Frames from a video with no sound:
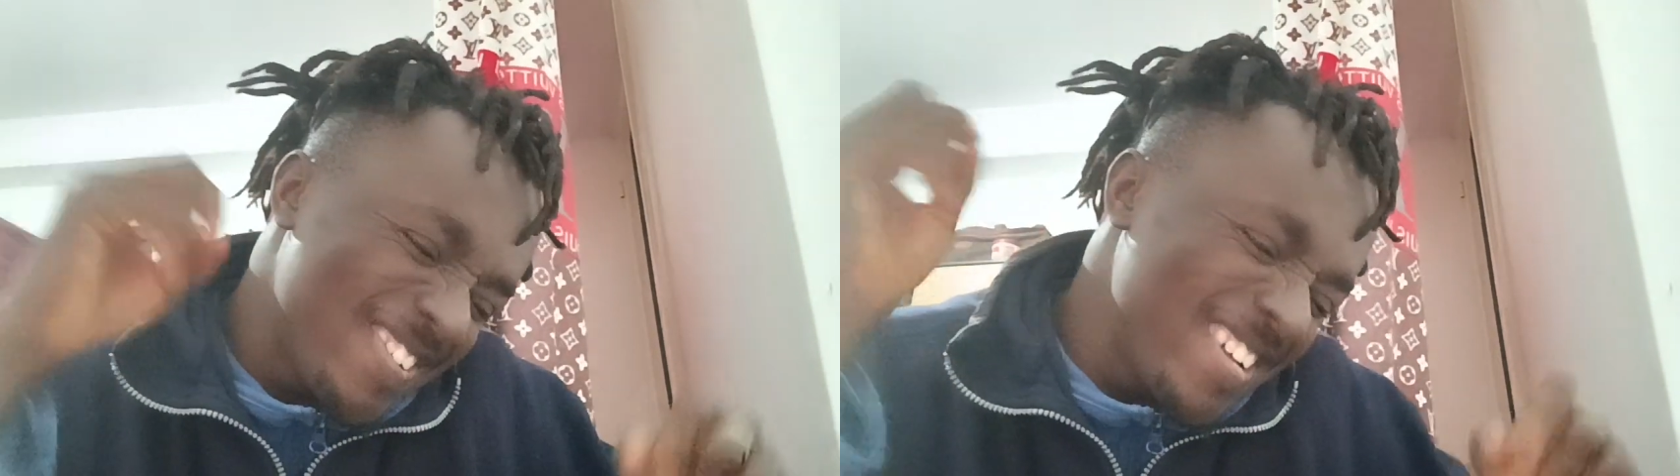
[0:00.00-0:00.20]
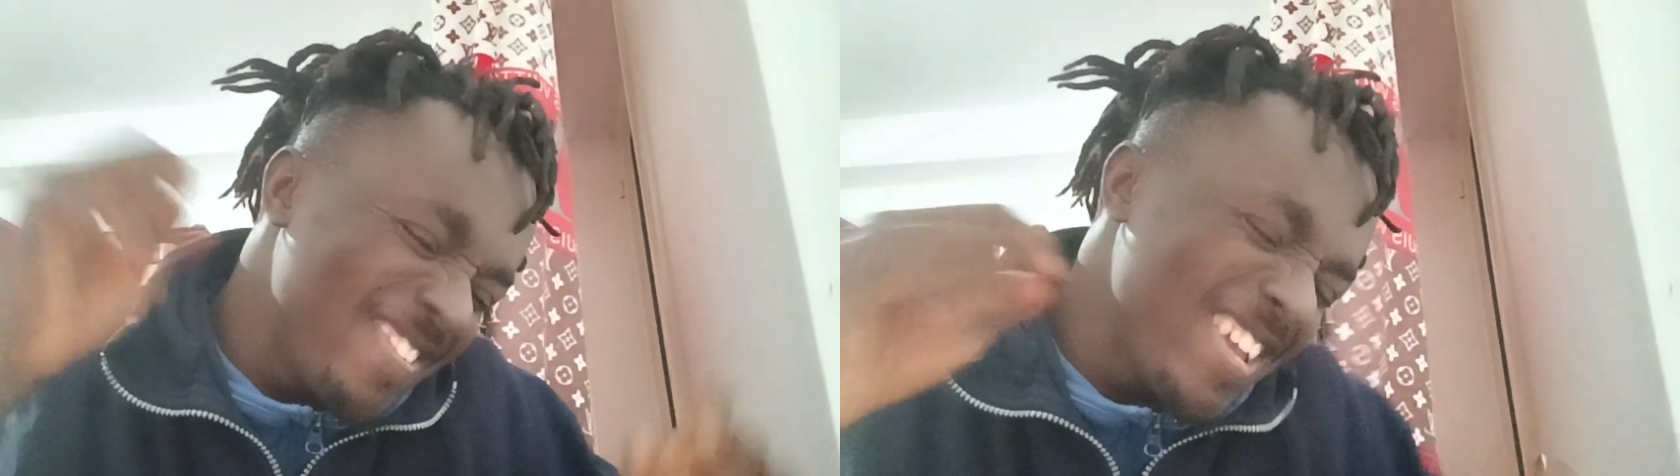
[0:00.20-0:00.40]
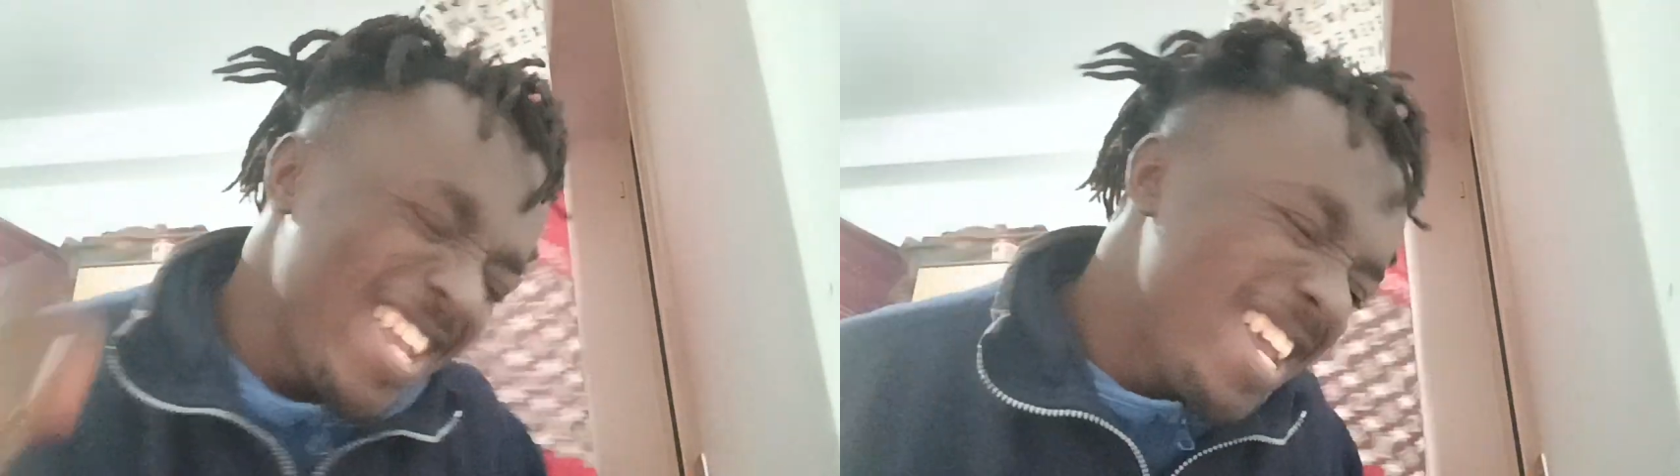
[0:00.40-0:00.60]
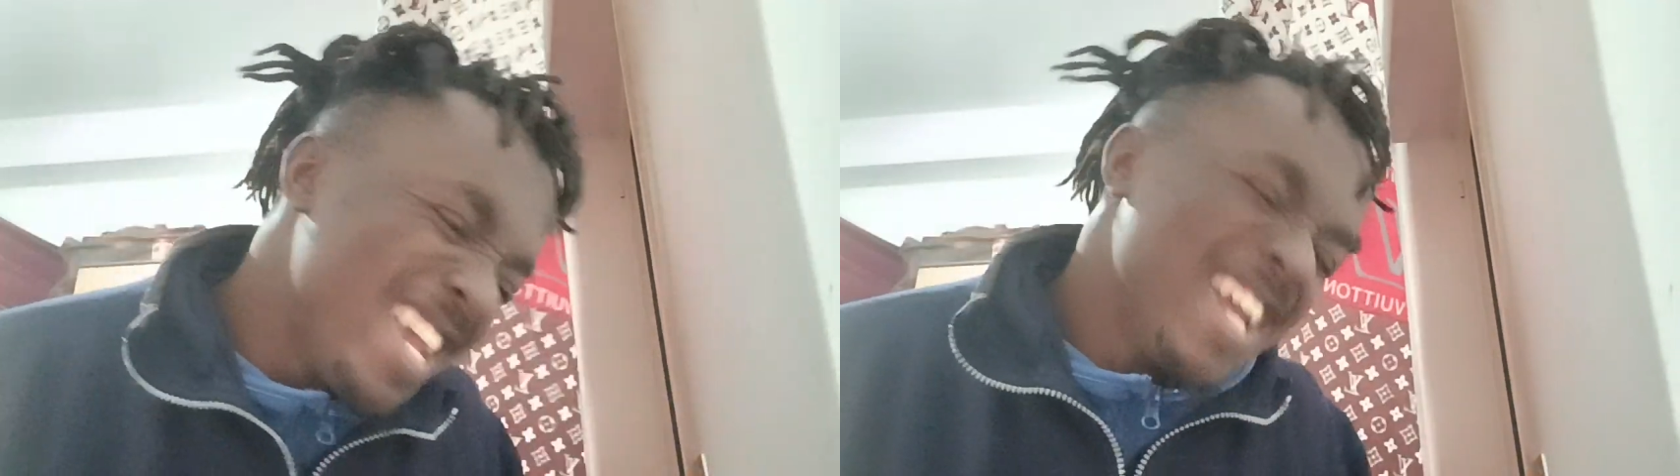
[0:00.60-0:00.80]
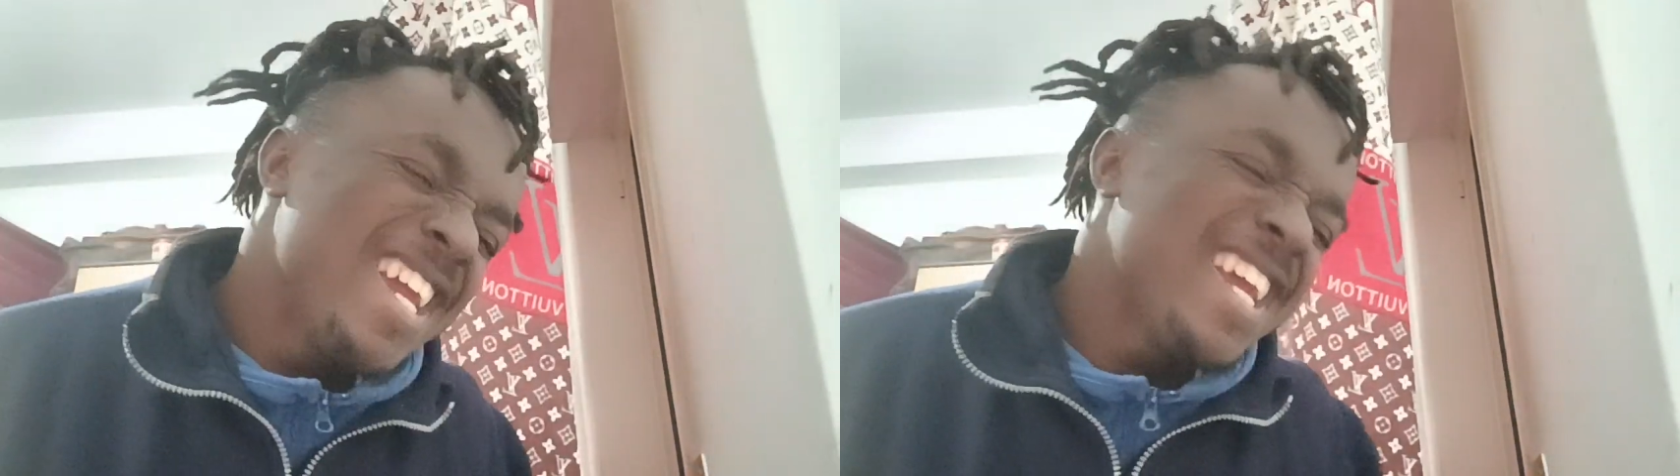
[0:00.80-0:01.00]
We, we,
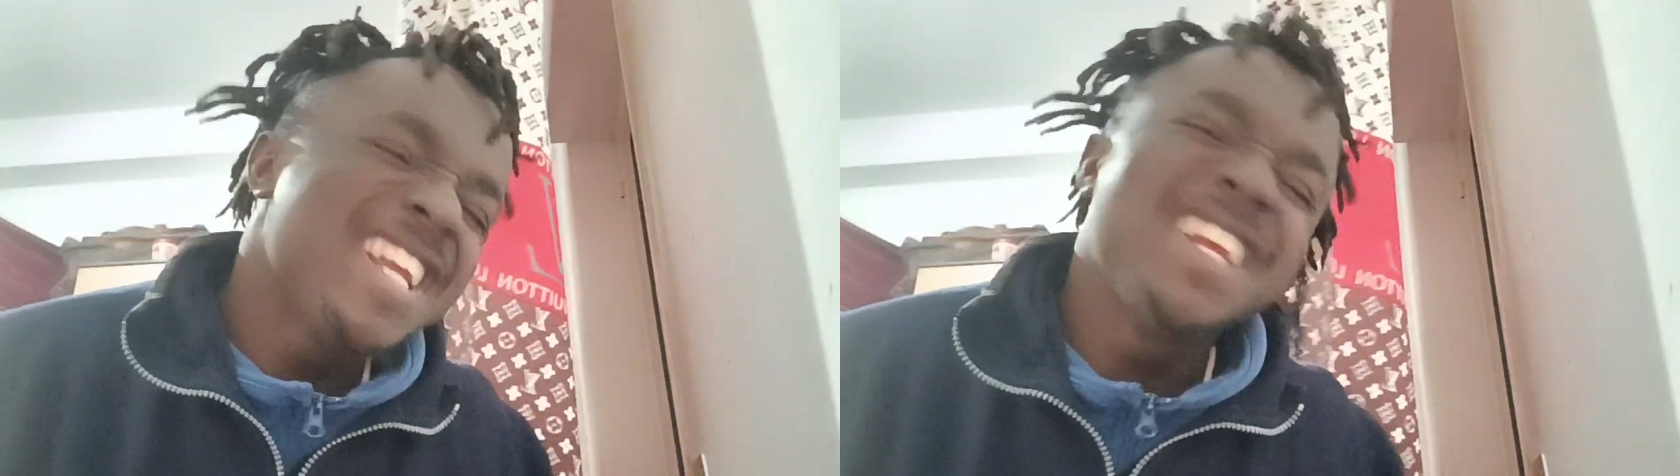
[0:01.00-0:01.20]
eh,